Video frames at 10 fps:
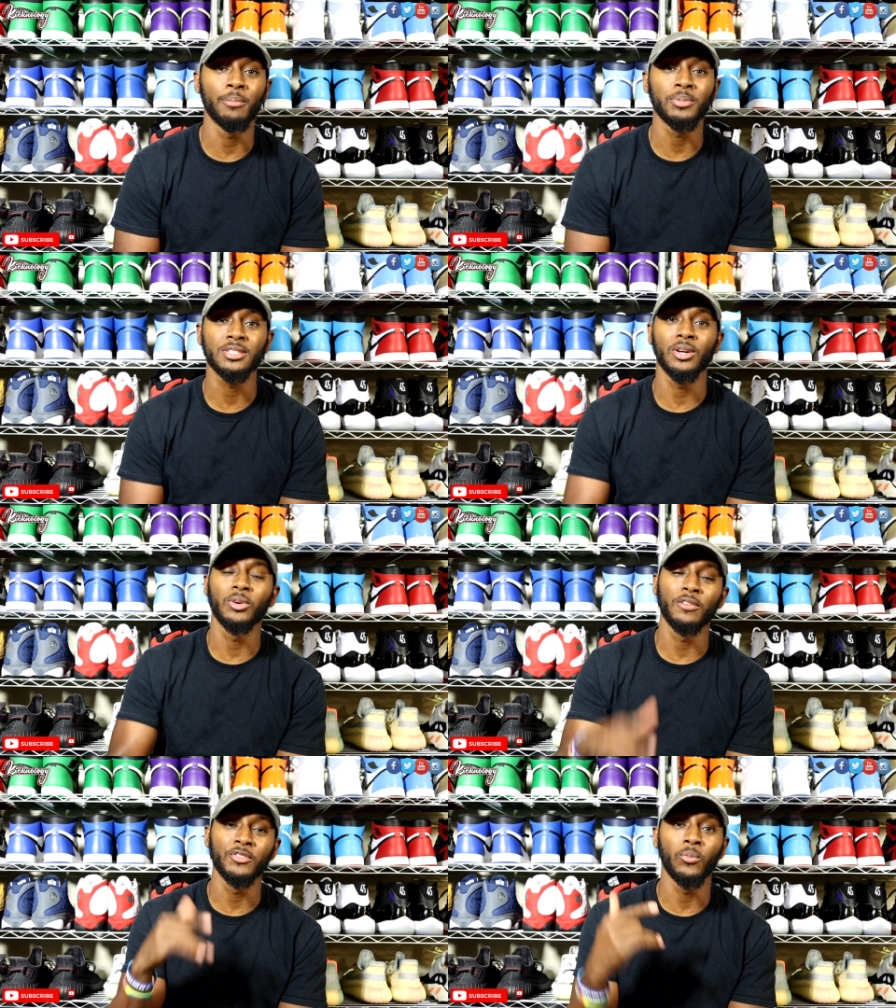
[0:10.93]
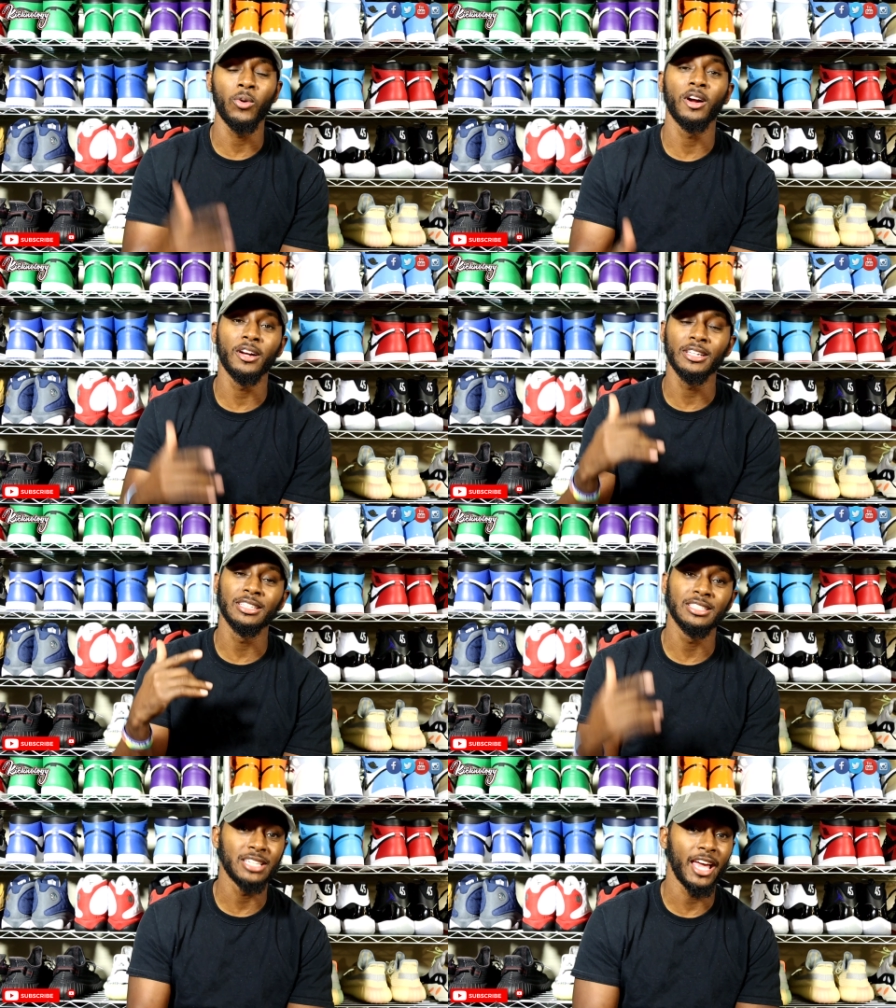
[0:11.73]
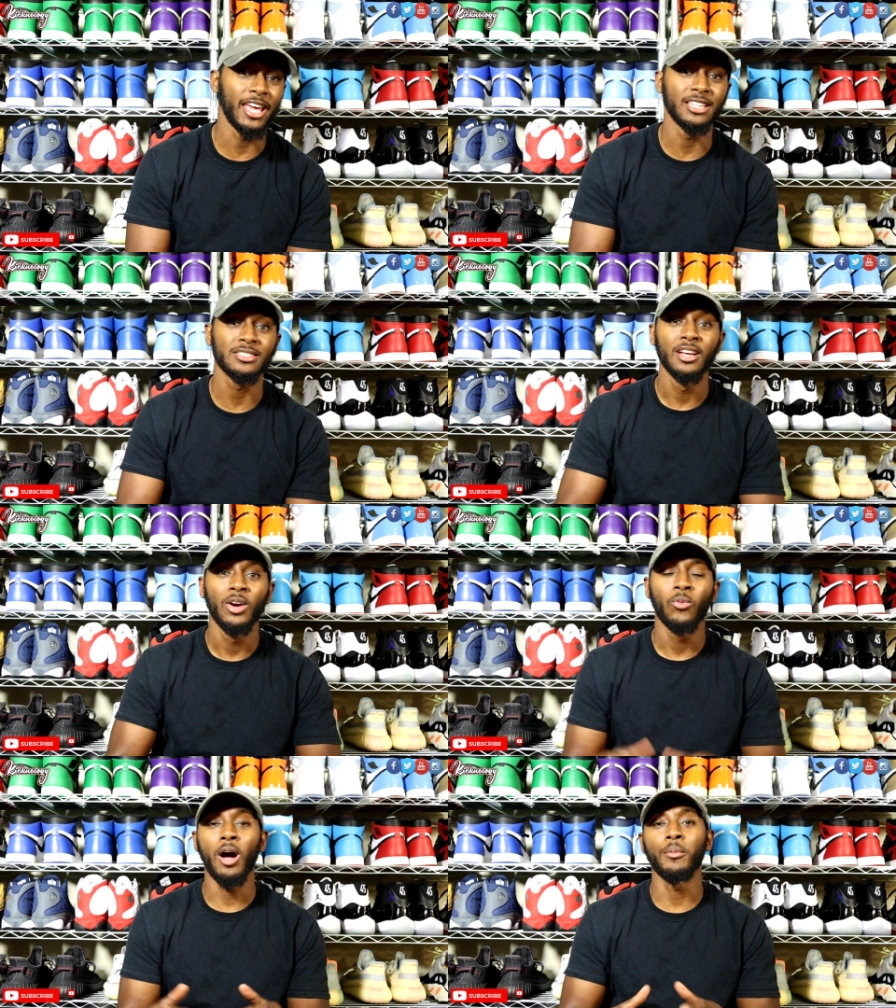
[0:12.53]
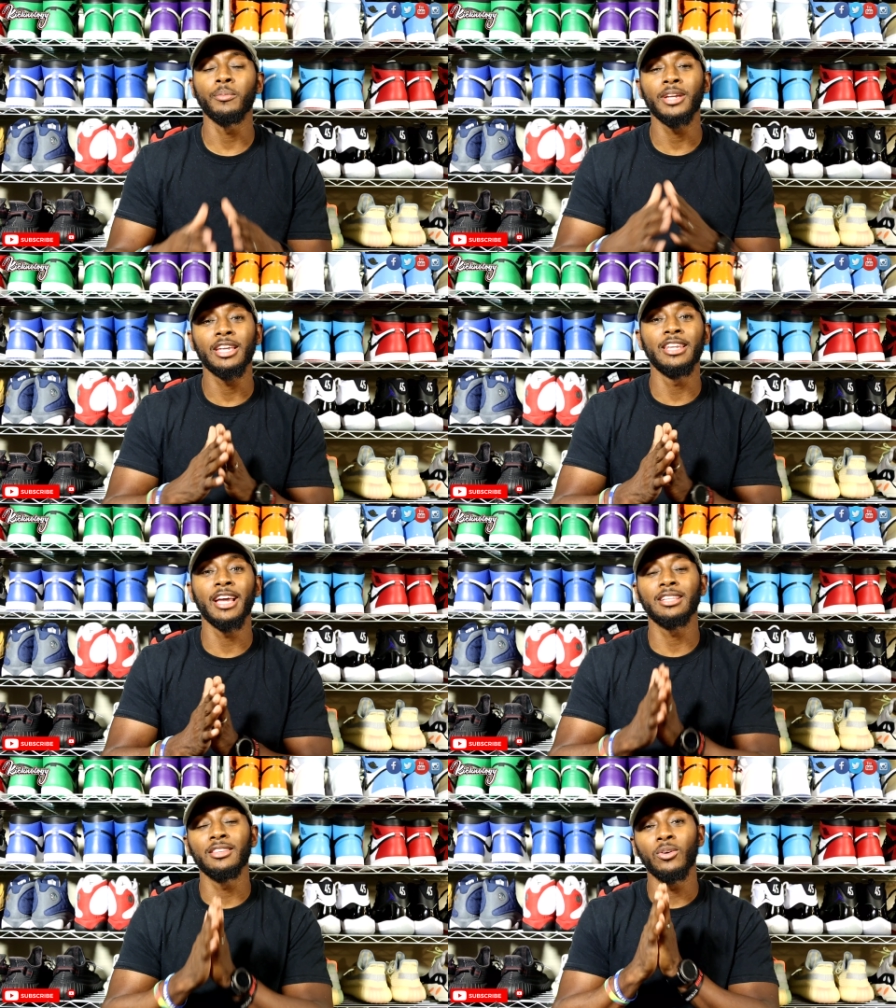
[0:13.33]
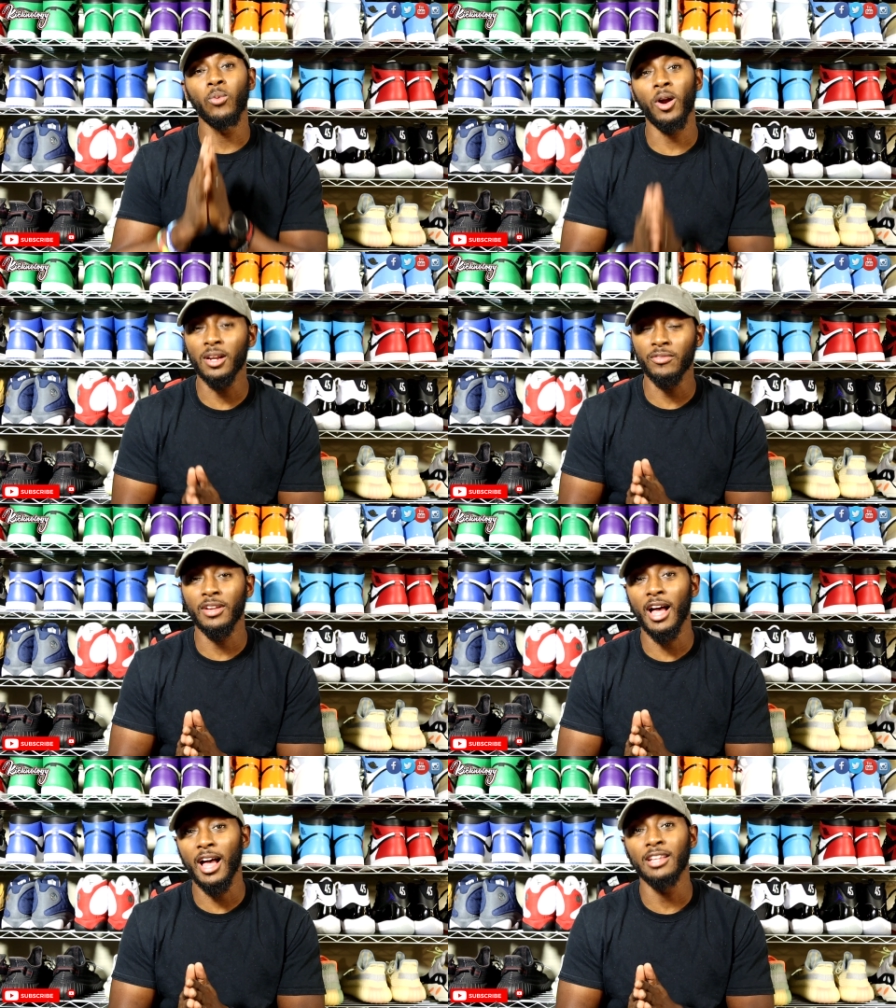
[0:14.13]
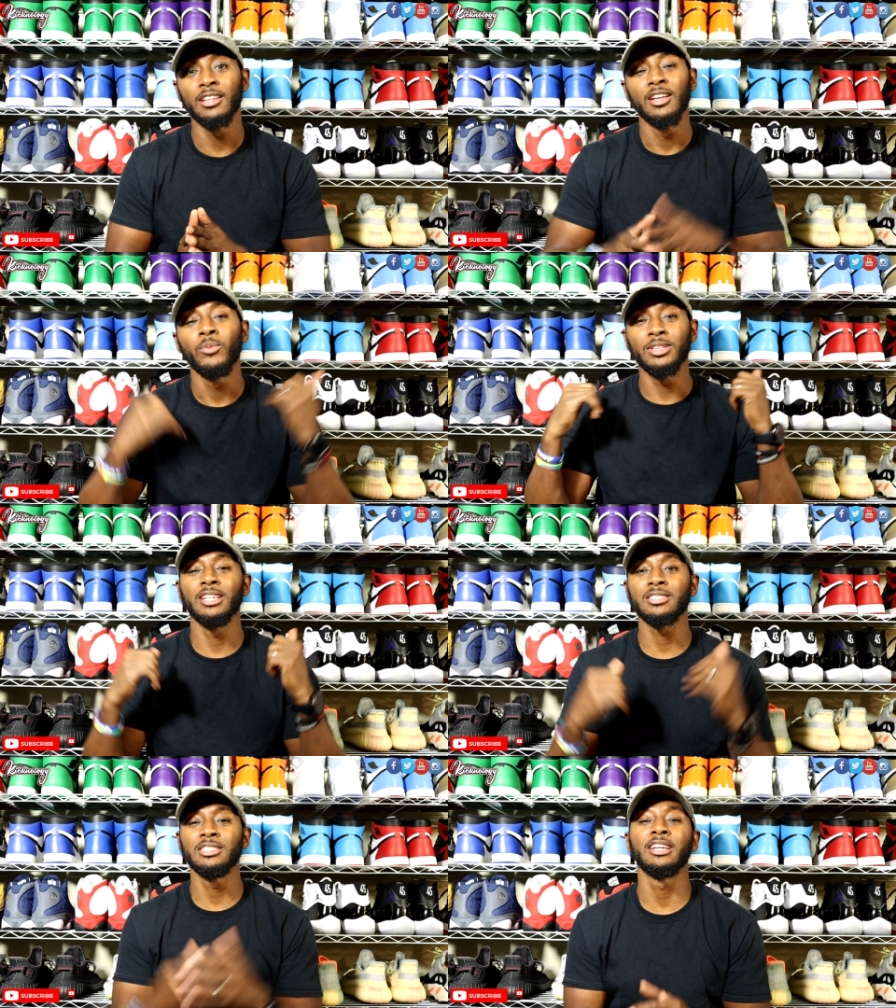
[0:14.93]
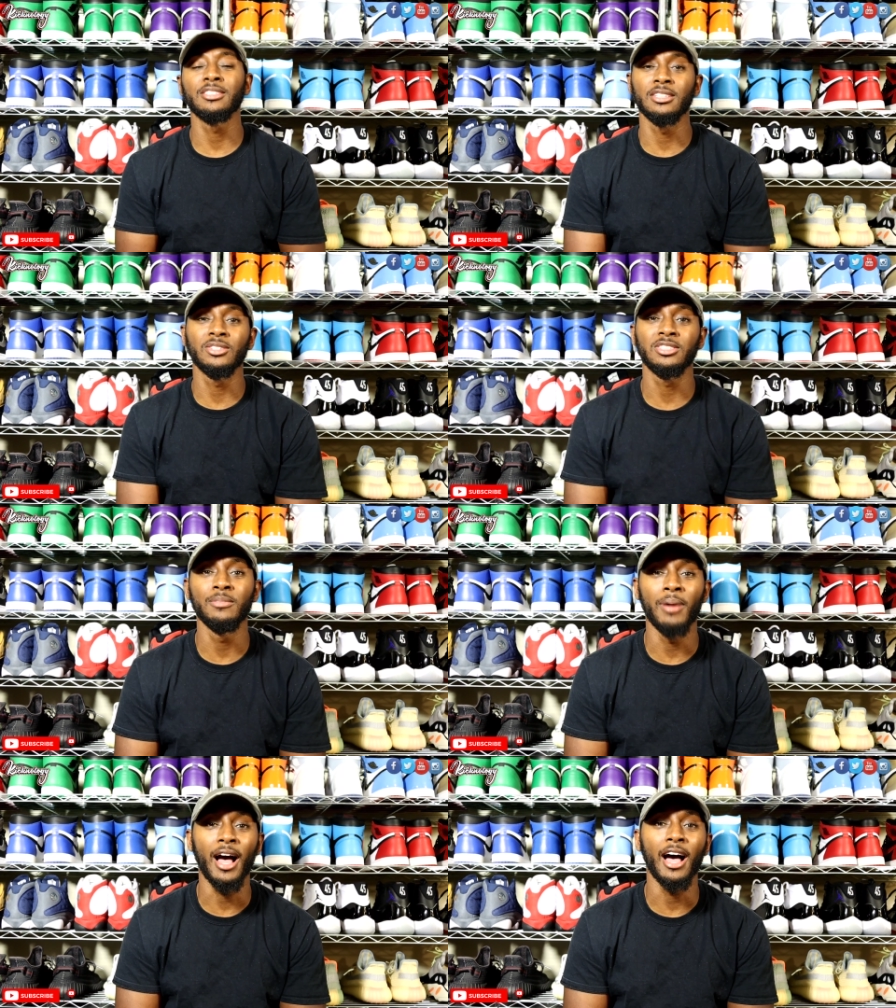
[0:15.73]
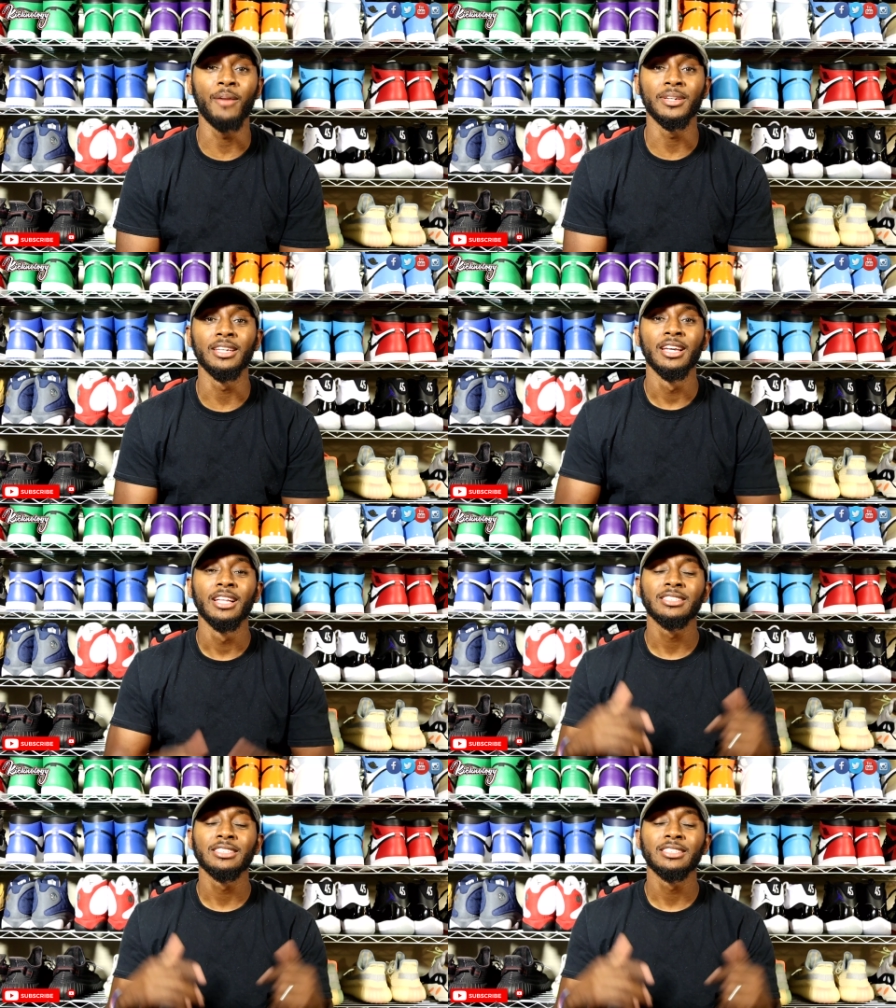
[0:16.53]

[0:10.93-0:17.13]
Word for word: episode of The Word in J's, where I'm going to be connecting the Word of God with these sneakers that you see behind me.